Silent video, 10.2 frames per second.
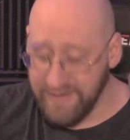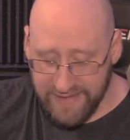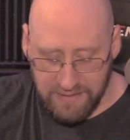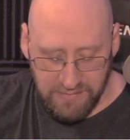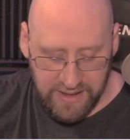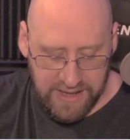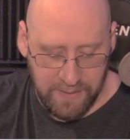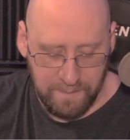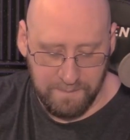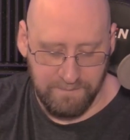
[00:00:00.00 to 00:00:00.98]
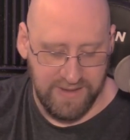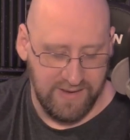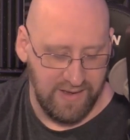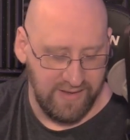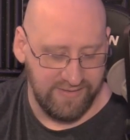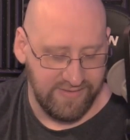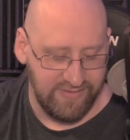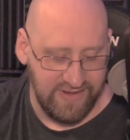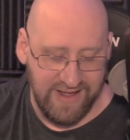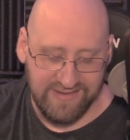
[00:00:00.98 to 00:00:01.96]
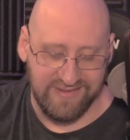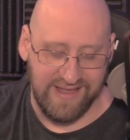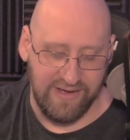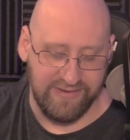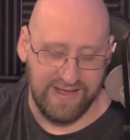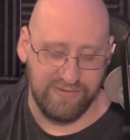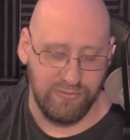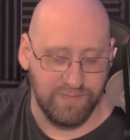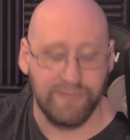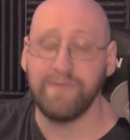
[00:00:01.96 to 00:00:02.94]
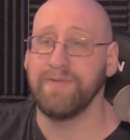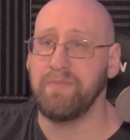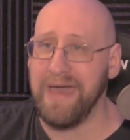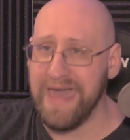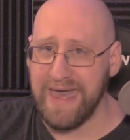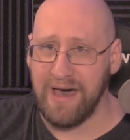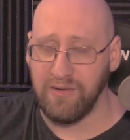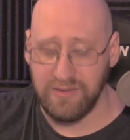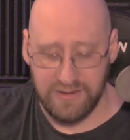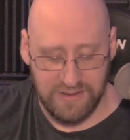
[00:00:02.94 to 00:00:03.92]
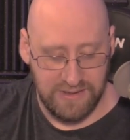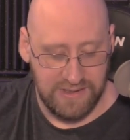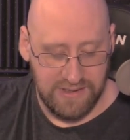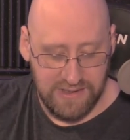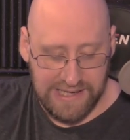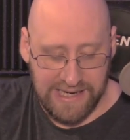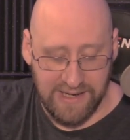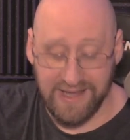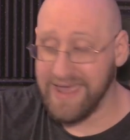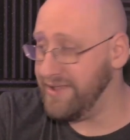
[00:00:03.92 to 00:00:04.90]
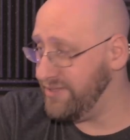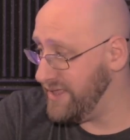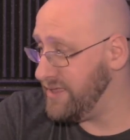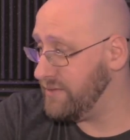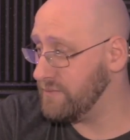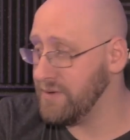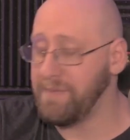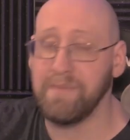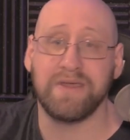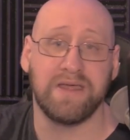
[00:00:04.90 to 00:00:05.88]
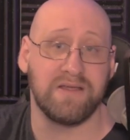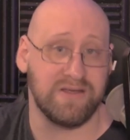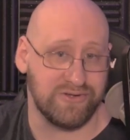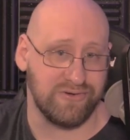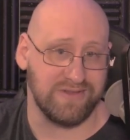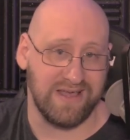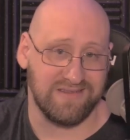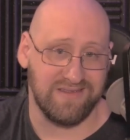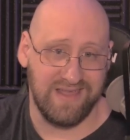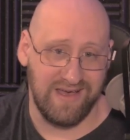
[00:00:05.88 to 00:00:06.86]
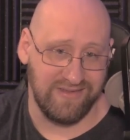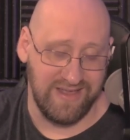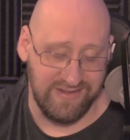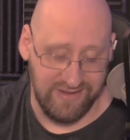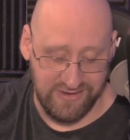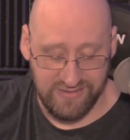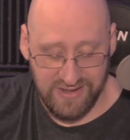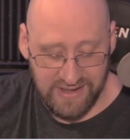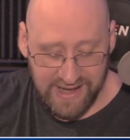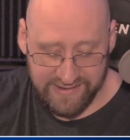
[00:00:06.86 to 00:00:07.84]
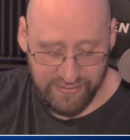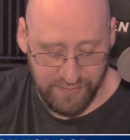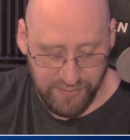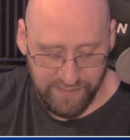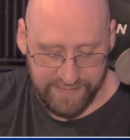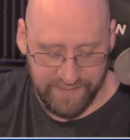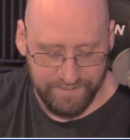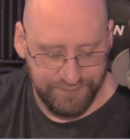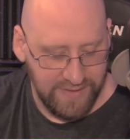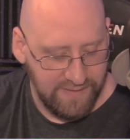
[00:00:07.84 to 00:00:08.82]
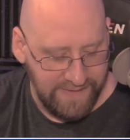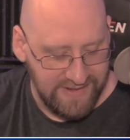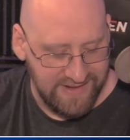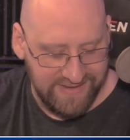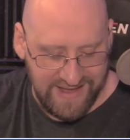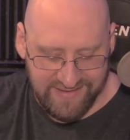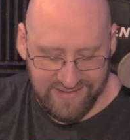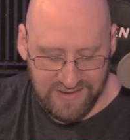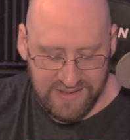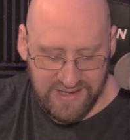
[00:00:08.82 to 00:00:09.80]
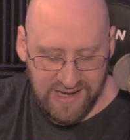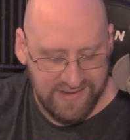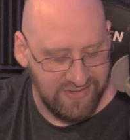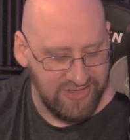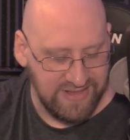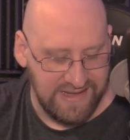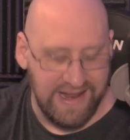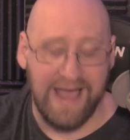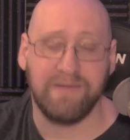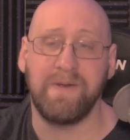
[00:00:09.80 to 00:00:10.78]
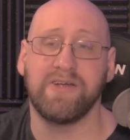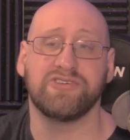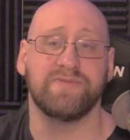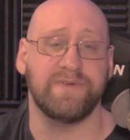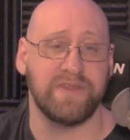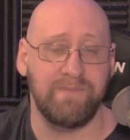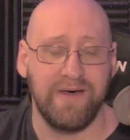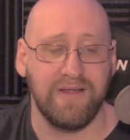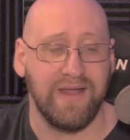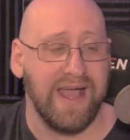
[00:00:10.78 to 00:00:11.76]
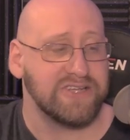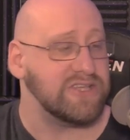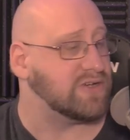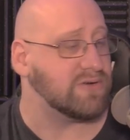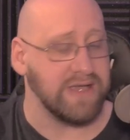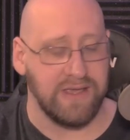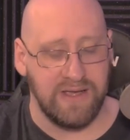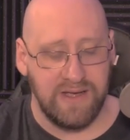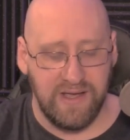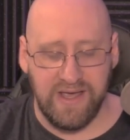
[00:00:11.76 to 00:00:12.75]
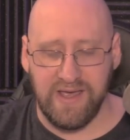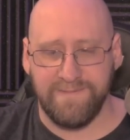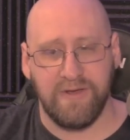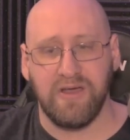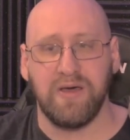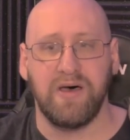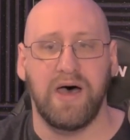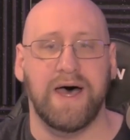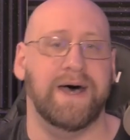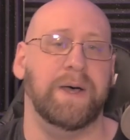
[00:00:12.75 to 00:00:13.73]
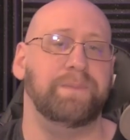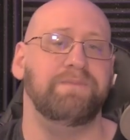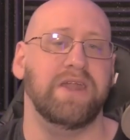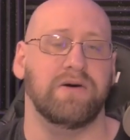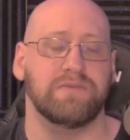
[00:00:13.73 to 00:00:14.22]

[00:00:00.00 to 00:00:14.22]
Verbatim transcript: that money because the Texas House has to approve the payout. Uh, again, the Republican controlled Texas House has to, has to approve it. Phelan says he doesn't think the taxpayers should foot the bill. And I actually agree. If you're going to, uh, you know,